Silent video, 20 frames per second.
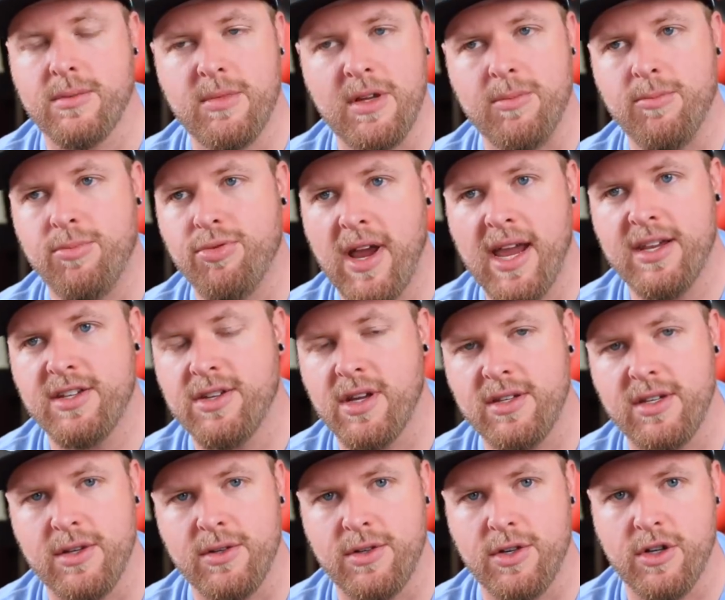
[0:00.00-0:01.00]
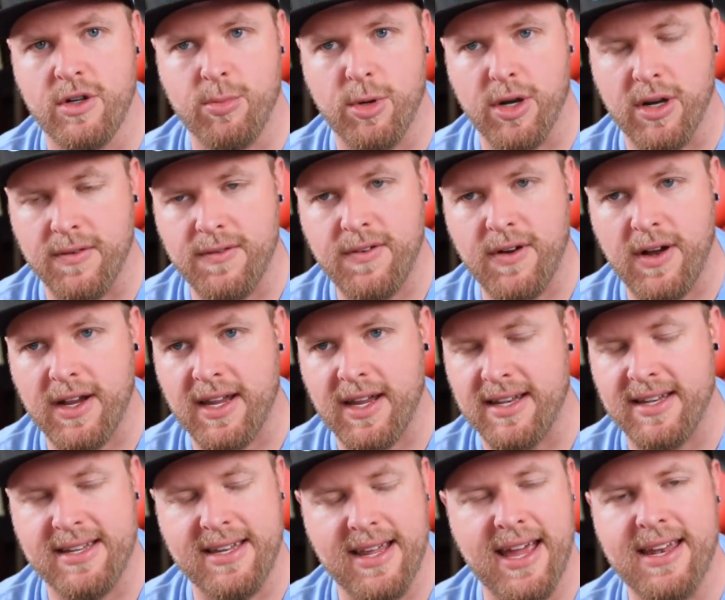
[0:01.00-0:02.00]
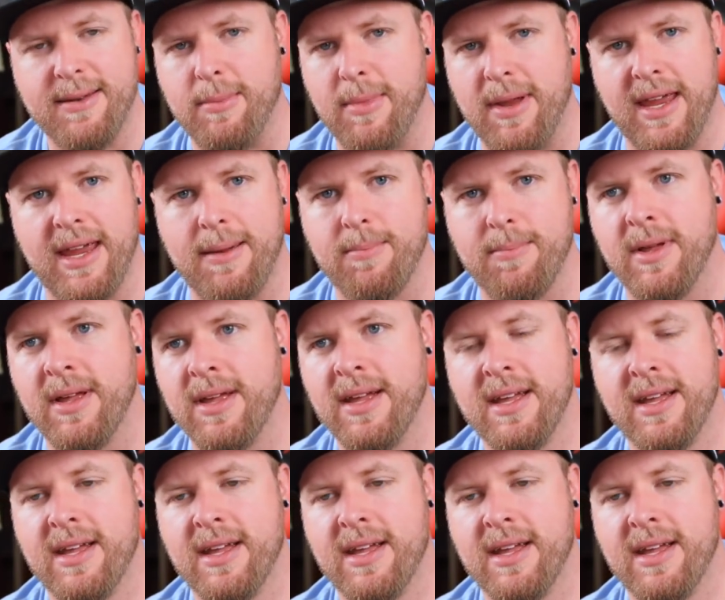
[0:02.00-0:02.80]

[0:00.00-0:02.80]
I mean, pranks on YouTube are a fucking dead meme.